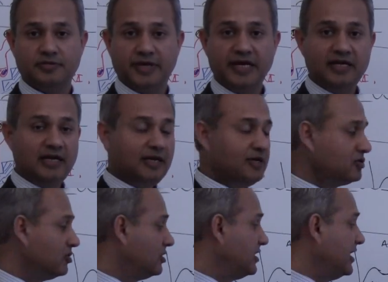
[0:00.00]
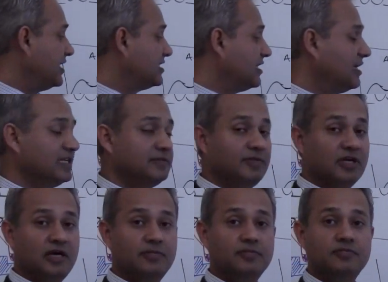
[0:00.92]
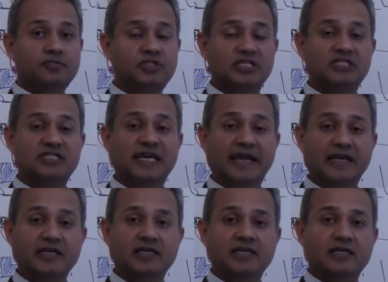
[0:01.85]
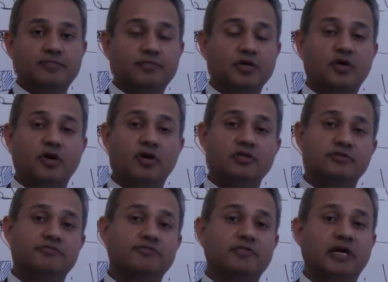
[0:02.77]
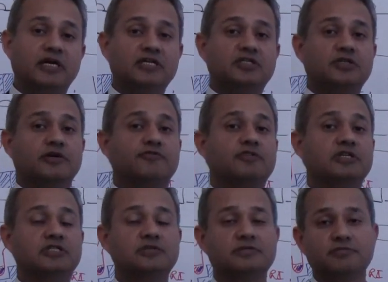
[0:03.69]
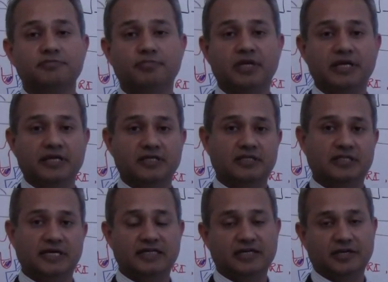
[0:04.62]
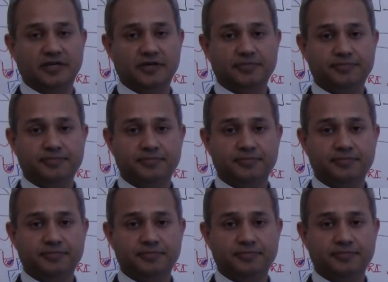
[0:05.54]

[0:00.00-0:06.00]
Right? So the reaction has become sustained because of addition of these players in that area.